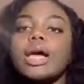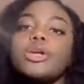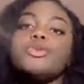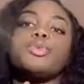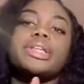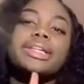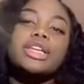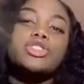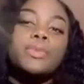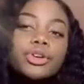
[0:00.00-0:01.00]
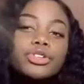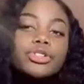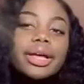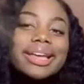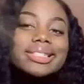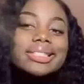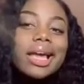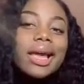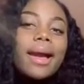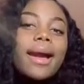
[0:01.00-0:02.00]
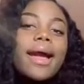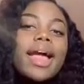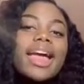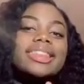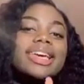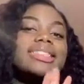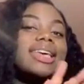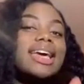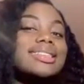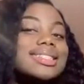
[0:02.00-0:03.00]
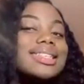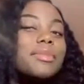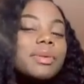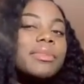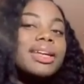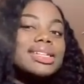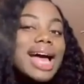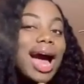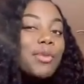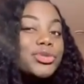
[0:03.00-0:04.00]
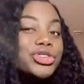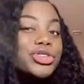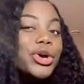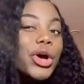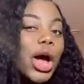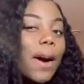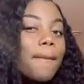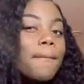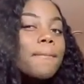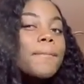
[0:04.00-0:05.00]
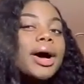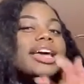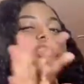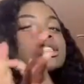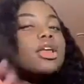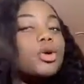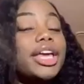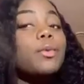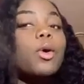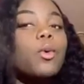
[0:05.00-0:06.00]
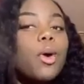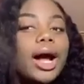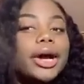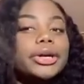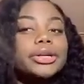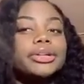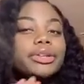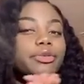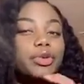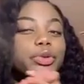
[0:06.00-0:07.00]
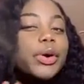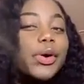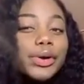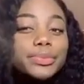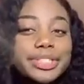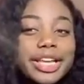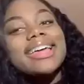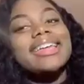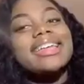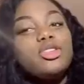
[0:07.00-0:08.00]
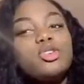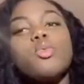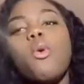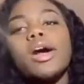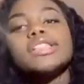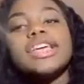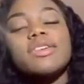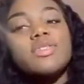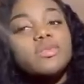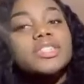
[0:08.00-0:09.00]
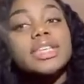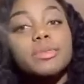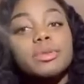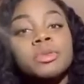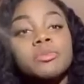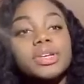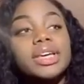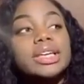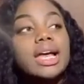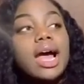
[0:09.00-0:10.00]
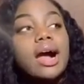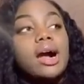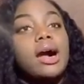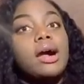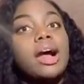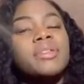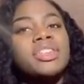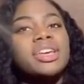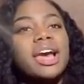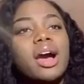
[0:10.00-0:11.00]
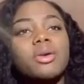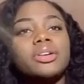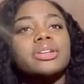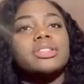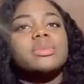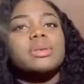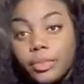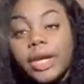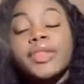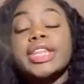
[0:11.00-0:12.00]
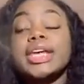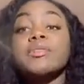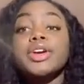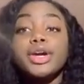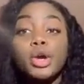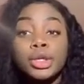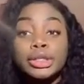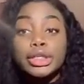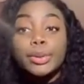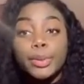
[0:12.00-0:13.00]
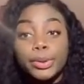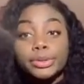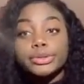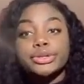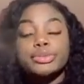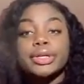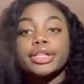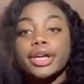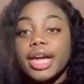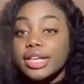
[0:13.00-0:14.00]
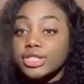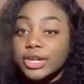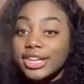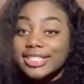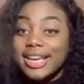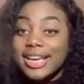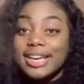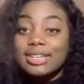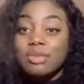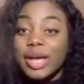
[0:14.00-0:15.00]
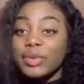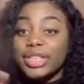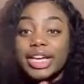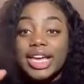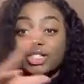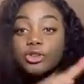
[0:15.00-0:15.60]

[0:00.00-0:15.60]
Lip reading: really need your personal essay. And they say the supplement is optional, but it's low-key required, if you know what I'm saying. You want to give them the supplement because I think Howard and Spelman, they take a very holistic approach when looking at your essay, like when looking at your